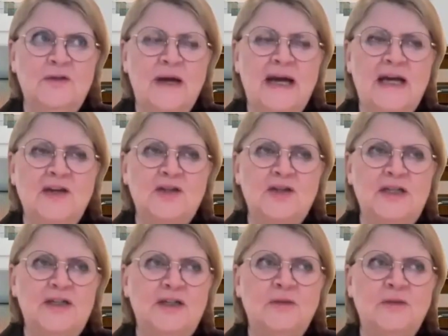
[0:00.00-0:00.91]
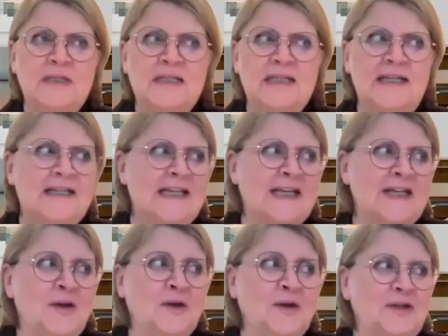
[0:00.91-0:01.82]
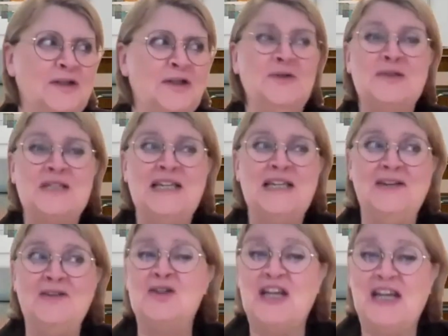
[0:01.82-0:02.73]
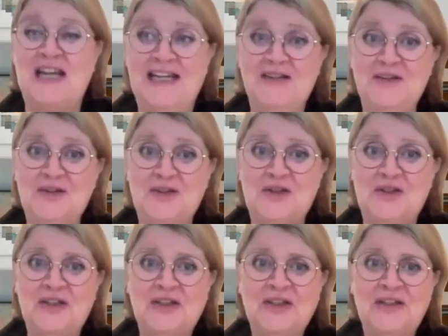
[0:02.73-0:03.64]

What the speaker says: you actually don't sell technology, you sell change.